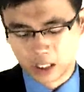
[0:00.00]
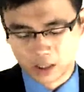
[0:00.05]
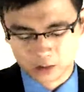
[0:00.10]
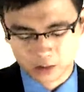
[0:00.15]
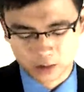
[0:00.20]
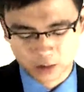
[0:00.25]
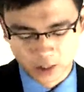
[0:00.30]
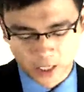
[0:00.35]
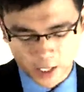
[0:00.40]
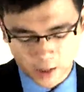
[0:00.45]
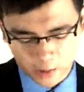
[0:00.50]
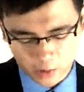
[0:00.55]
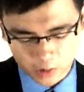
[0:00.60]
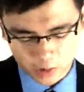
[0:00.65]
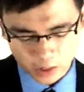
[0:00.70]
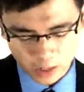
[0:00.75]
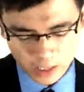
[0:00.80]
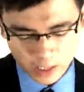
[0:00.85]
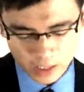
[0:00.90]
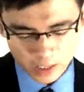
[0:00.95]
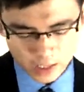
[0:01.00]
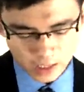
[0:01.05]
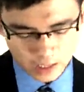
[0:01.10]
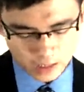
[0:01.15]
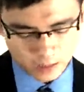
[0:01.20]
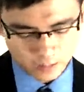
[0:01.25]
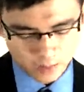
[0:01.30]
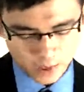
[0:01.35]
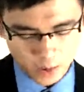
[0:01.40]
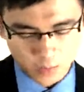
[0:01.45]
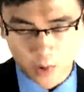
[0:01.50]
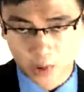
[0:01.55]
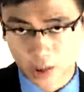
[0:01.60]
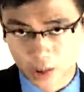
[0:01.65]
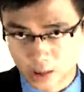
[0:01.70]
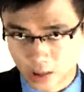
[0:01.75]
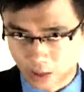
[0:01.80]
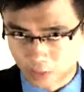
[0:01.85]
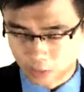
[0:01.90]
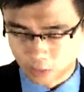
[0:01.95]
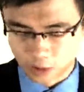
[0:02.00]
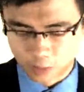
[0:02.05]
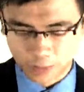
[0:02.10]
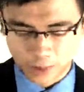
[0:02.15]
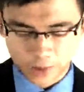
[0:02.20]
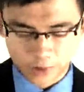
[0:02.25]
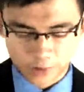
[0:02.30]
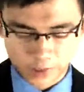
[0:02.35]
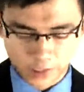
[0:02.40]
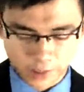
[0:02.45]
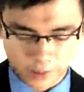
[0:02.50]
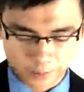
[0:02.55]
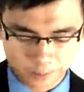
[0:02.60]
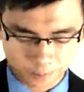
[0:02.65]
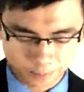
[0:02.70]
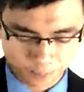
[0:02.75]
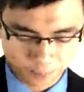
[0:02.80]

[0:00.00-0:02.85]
our answers out in the P1 exam for the Part A.